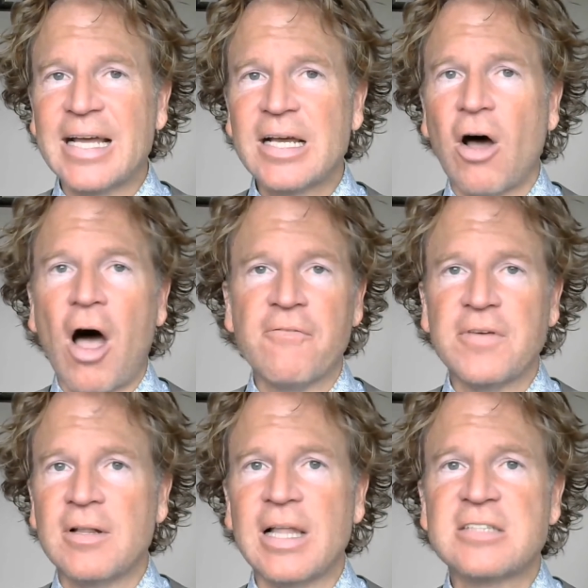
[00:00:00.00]

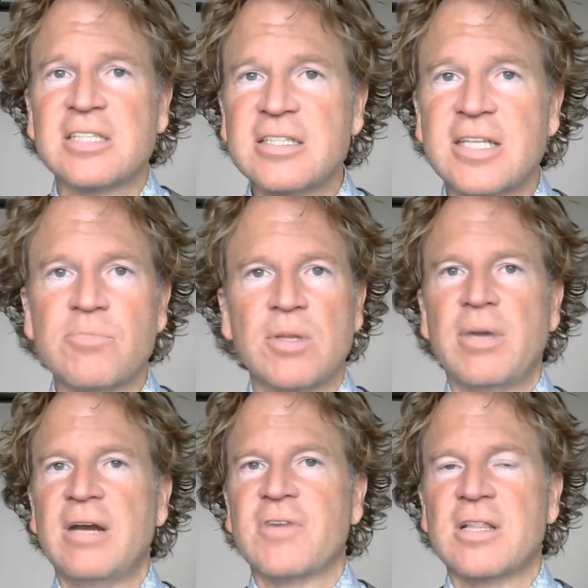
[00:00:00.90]
Often, let's give them the
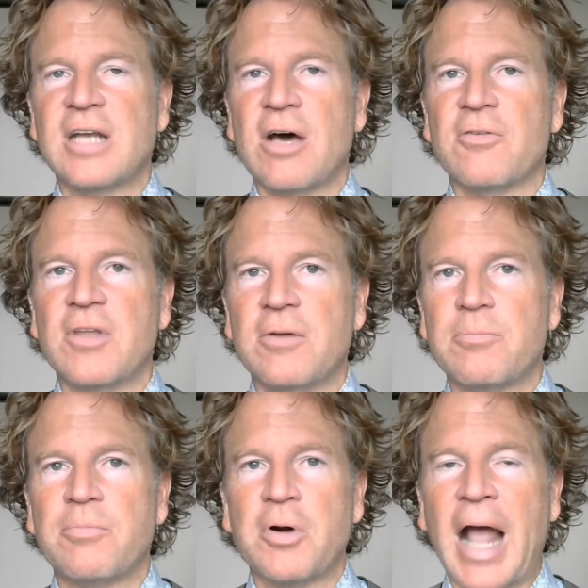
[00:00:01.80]
benefit of the doubt. They're
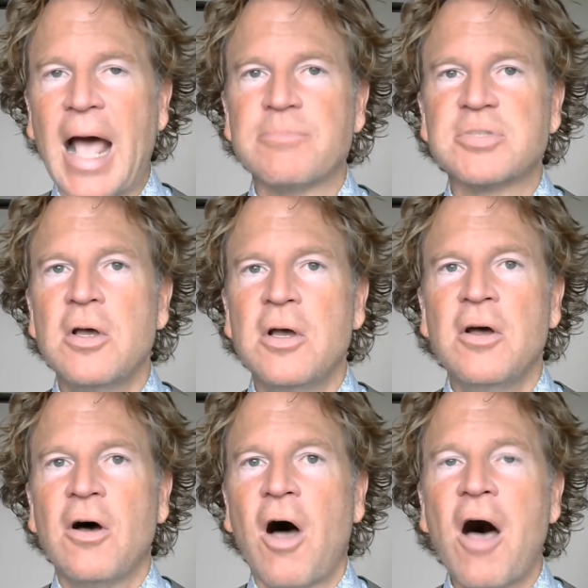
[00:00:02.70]
perhaps
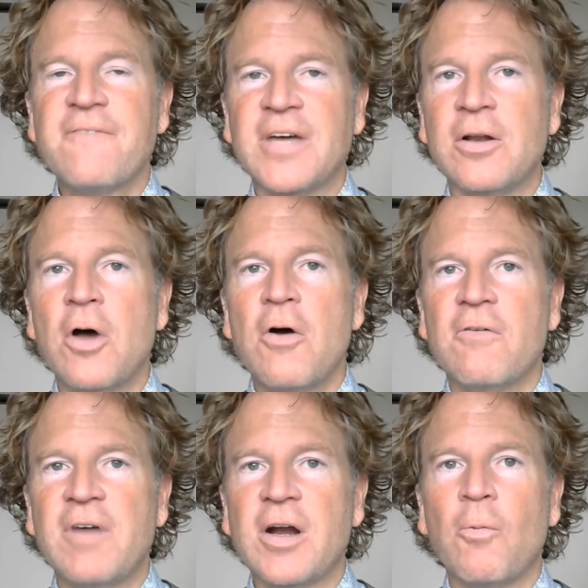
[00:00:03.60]
often
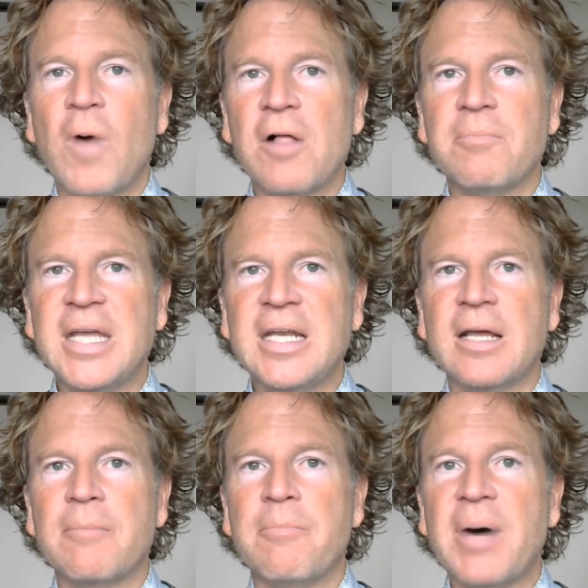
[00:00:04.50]
very
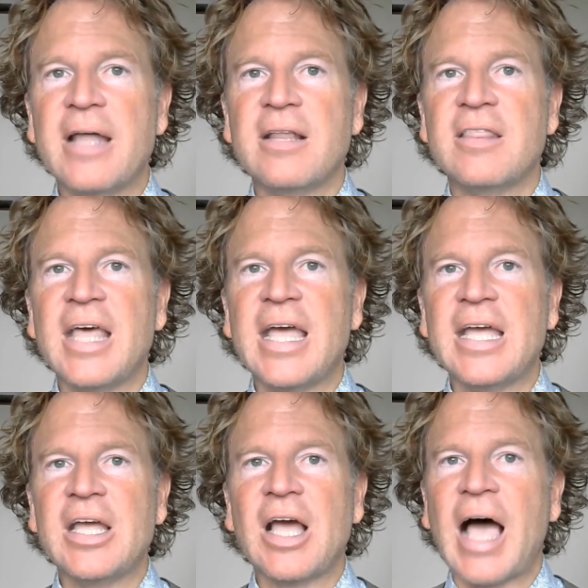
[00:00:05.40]
well-meaning, but
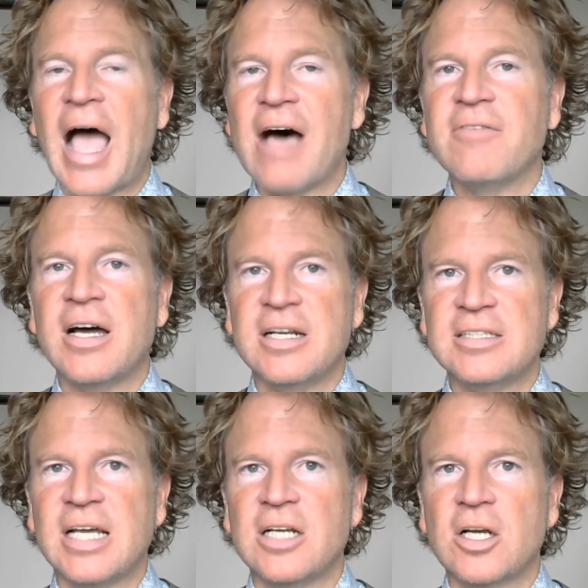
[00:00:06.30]
they have
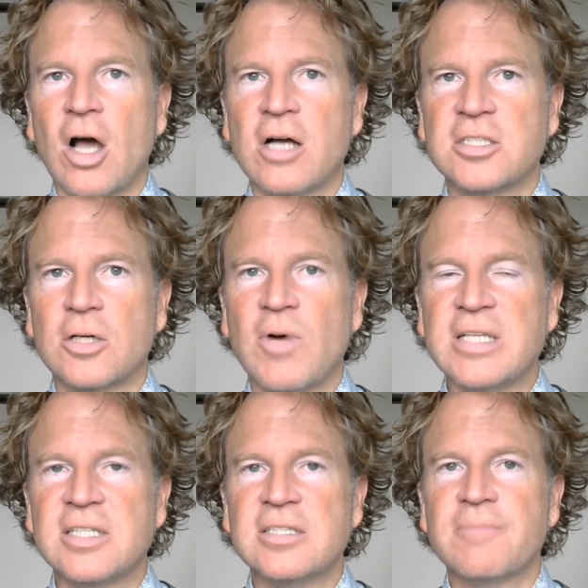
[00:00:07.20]
unintended
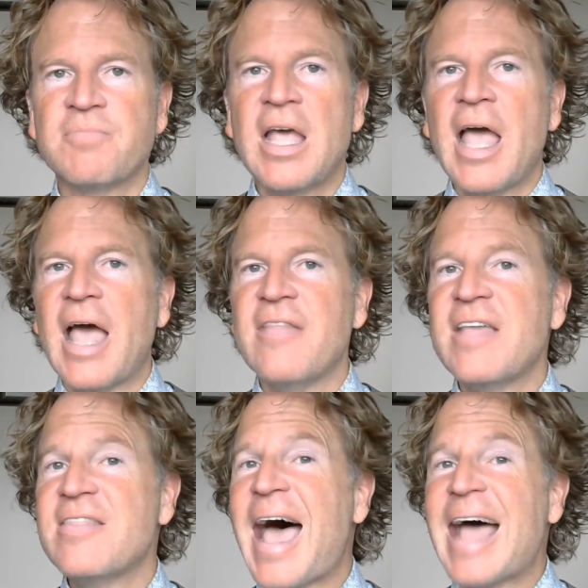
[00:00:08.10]
consequences. And
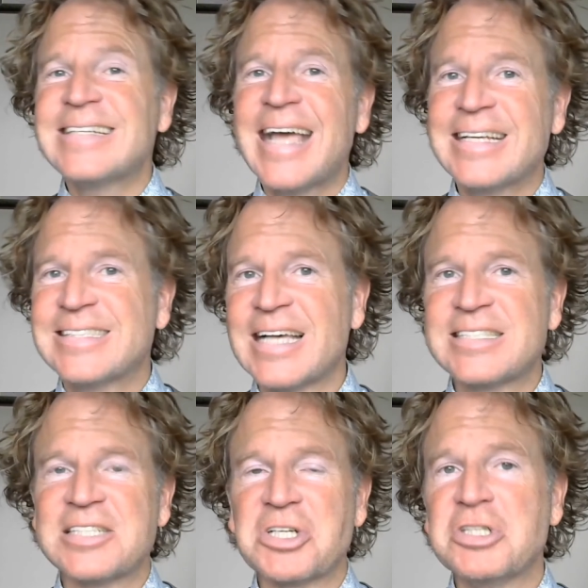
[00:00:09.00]
then that takes
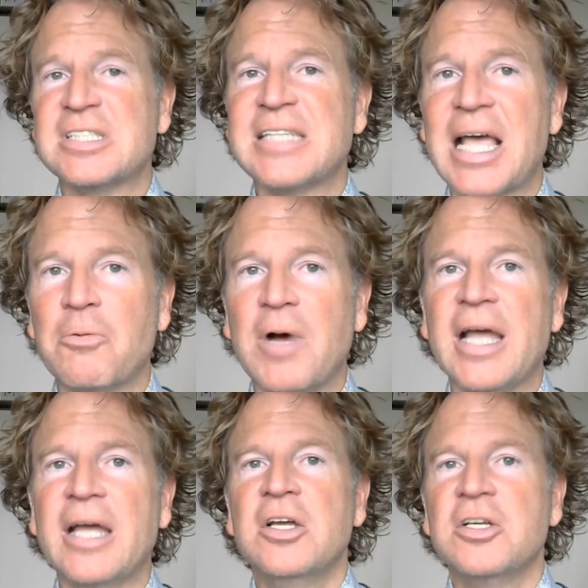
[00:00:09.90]
us as a good
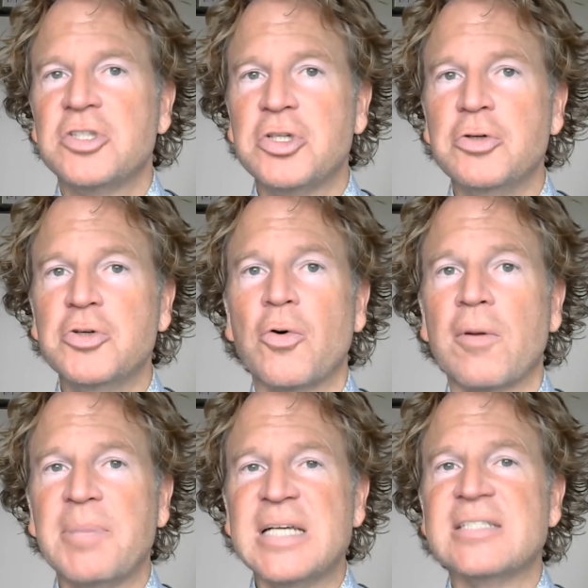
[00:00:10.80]
segue to your
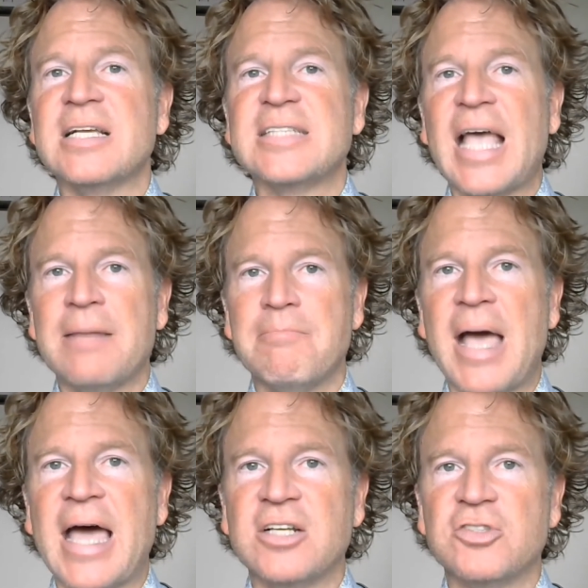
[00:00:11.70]
business and
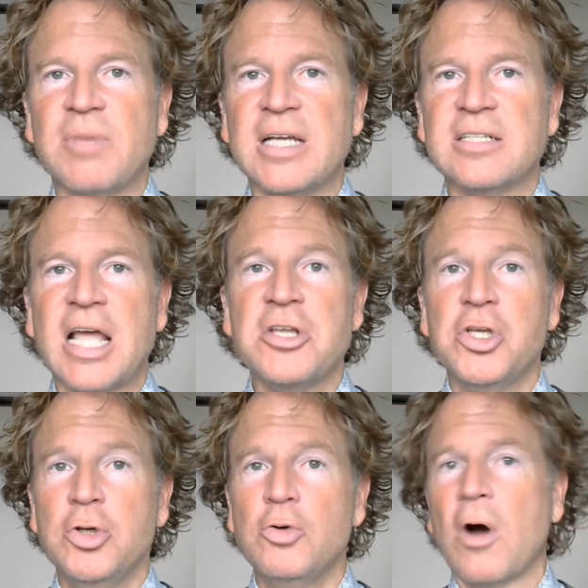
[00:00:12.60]
management. And
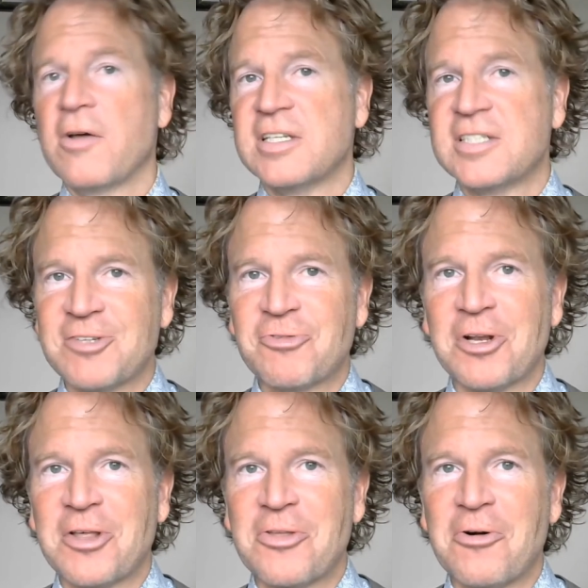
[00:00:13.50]
you are the
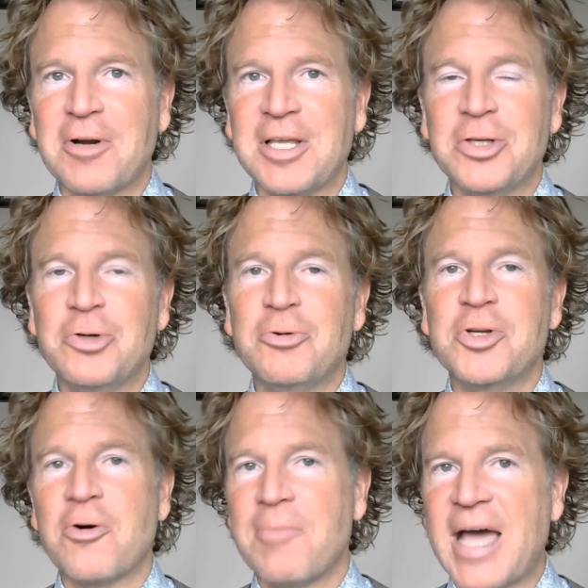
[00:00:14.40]
central authority. You,
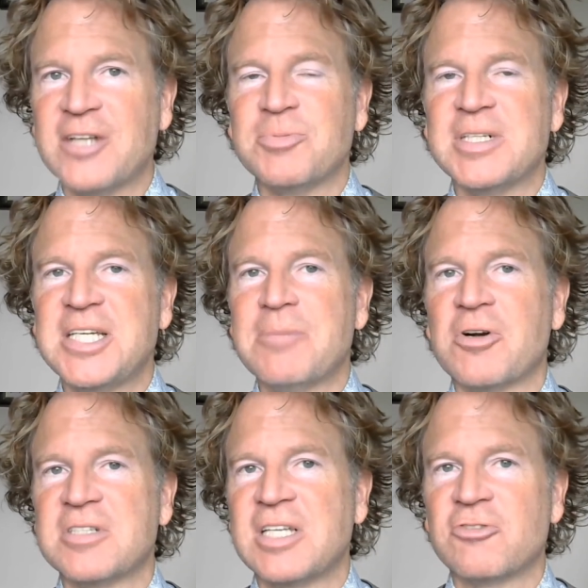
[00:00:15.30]
your management team,
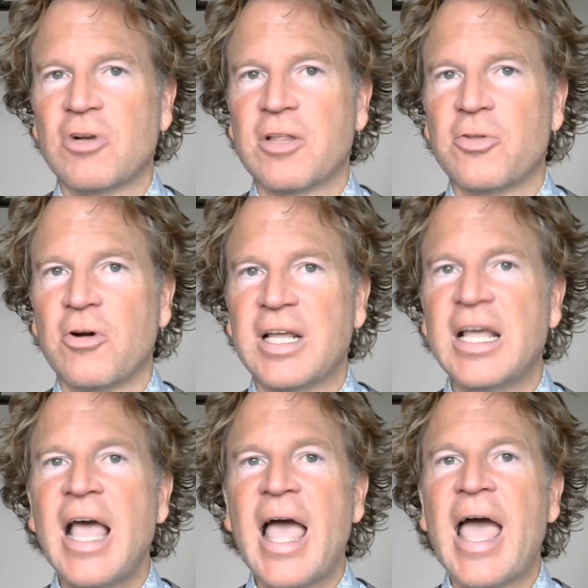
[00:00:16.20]
are a central authority.
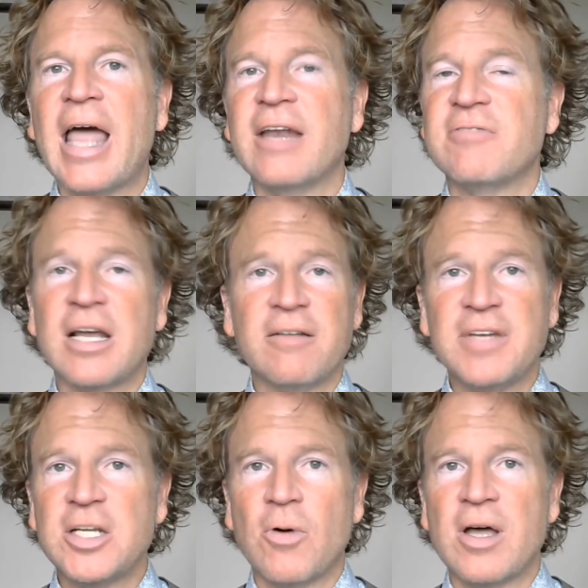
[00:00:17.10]
And I've done a
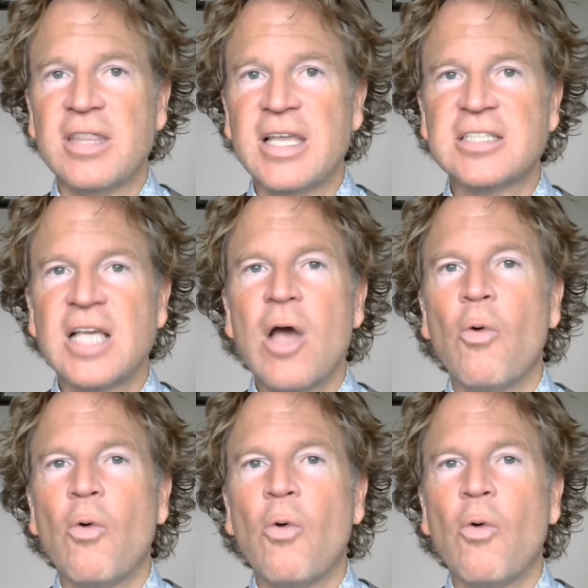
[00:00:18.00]
video on this.